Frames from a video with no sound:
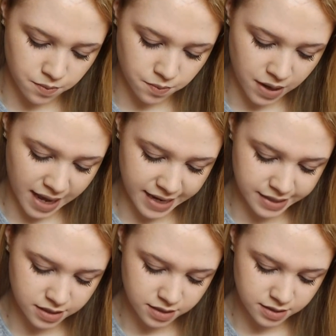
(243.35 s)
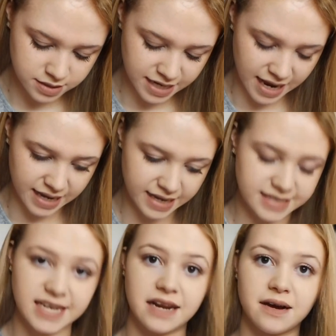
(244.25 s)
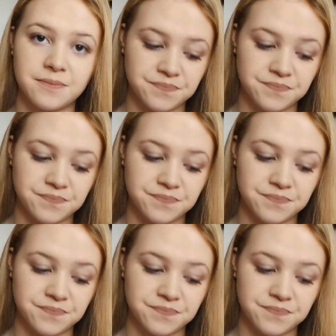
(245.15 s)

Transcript: played, telly, dinner.